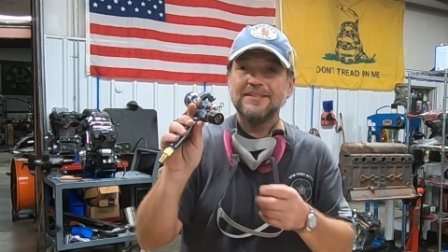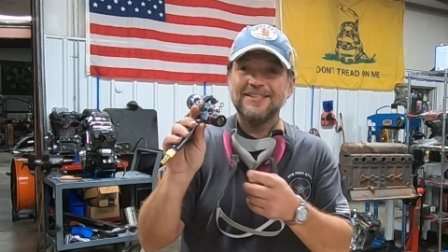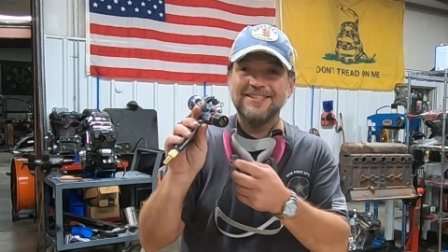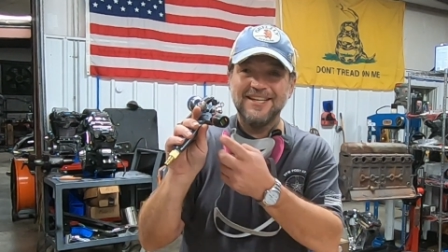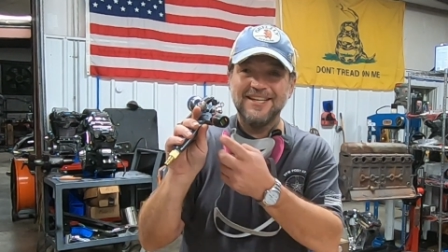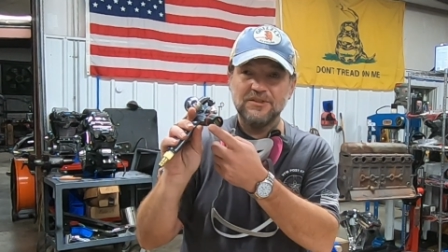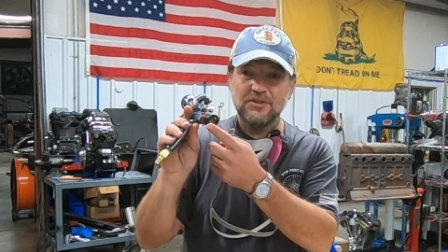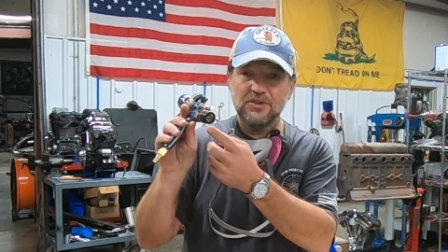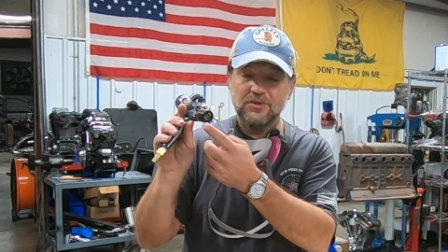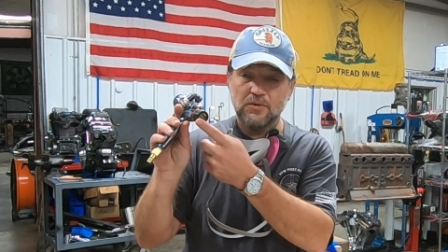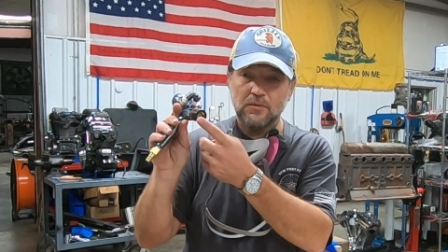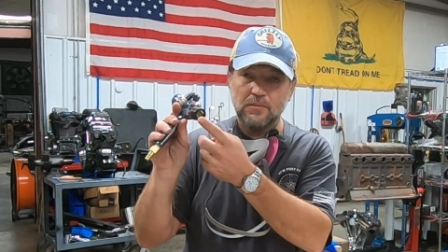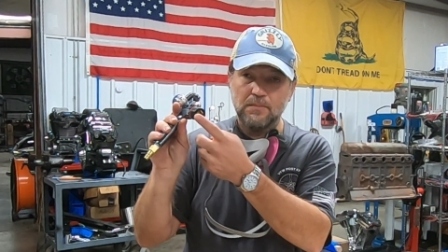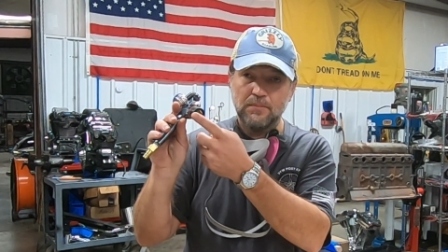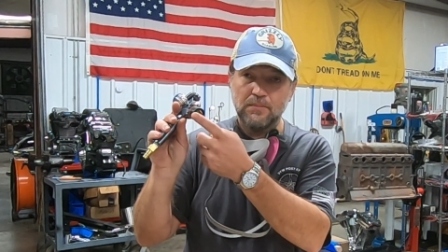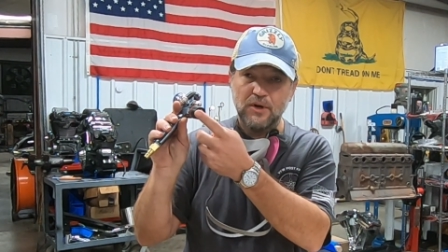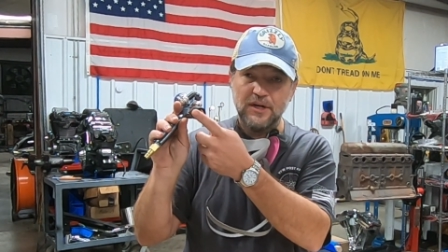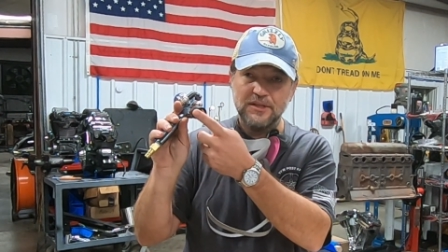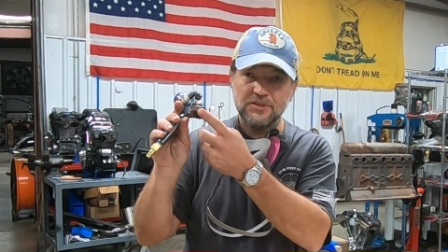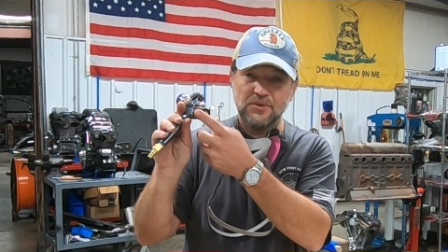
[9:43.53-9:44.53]
digital
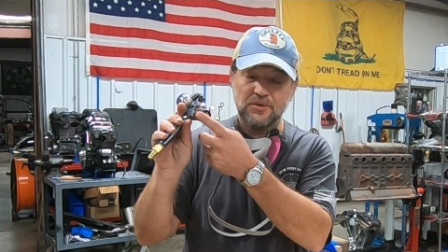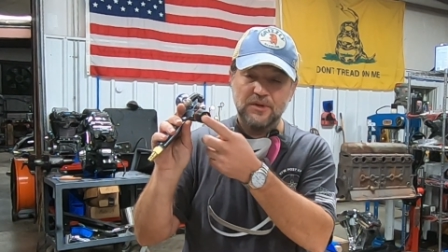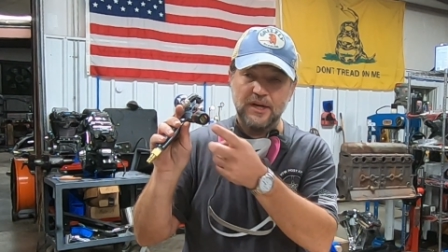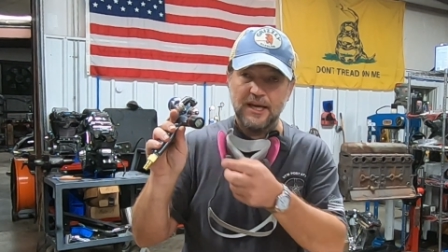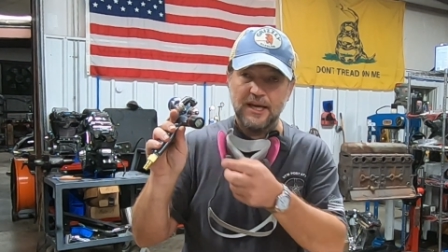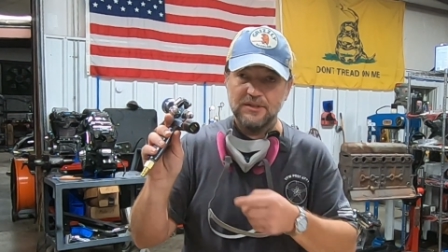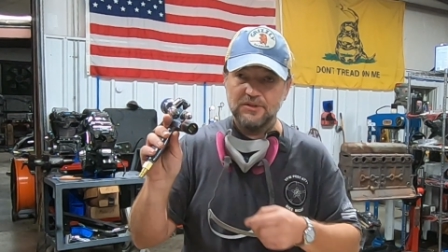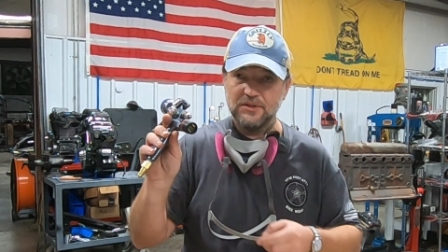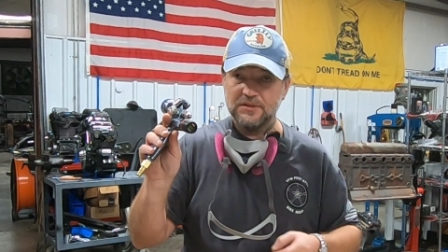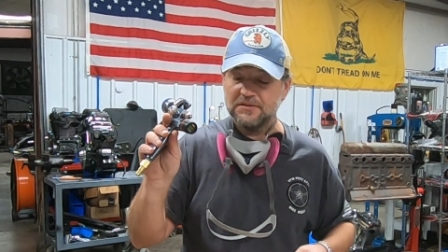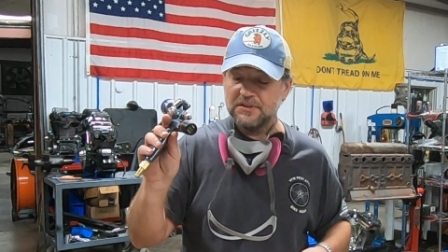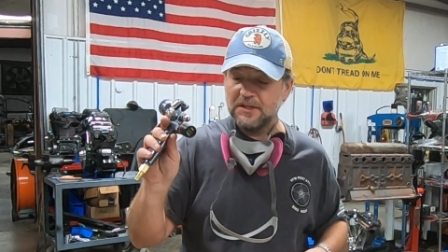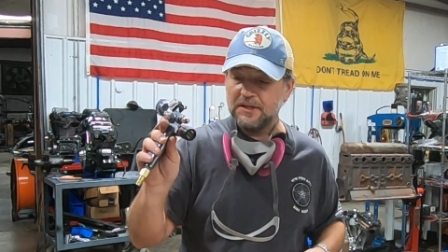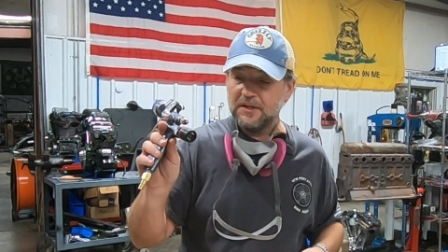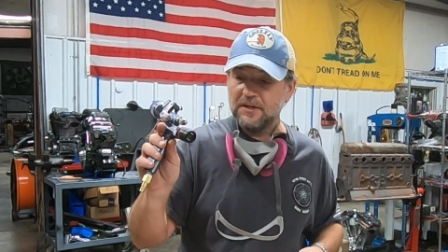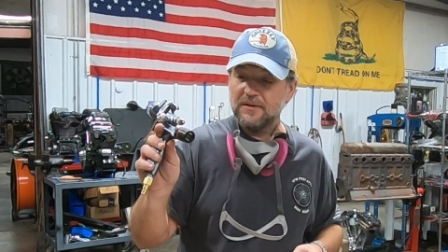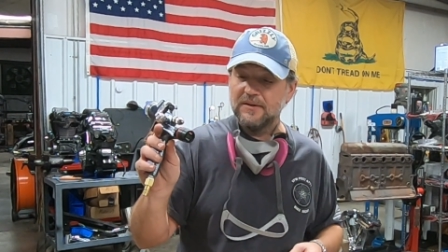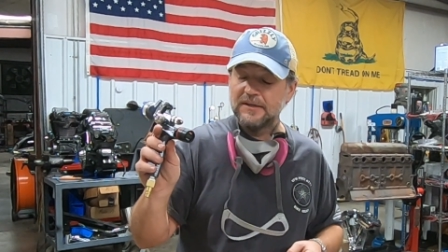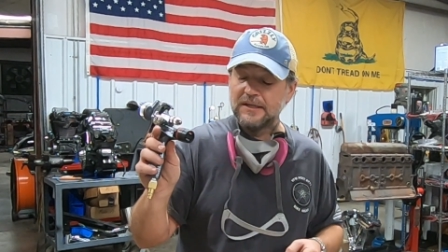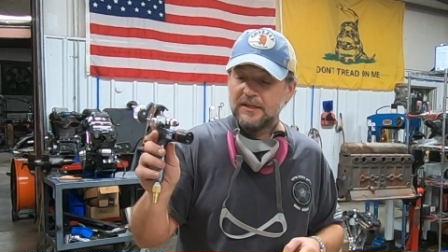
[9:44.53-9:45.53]
pressure gauges
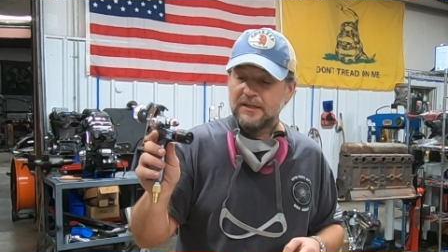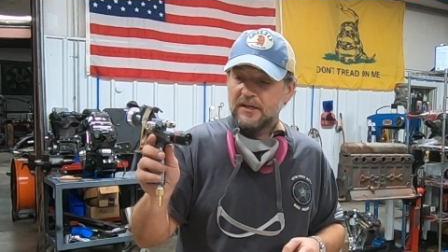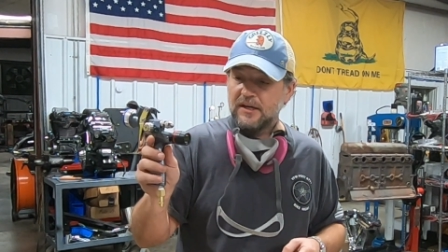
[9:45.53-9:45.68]
here.